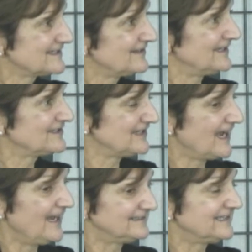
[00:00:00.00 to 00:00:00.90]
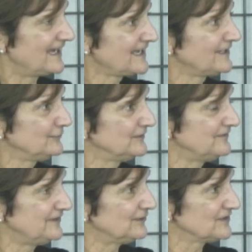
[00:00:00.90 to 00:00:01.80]
Thanks. Yeah, I kind of
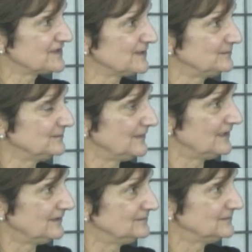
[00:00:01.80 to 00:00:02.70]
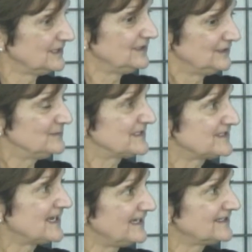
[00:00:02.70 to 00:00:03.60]
revealed some
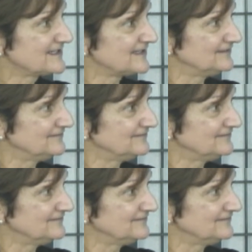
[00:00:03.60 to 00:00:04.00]
mistakes and,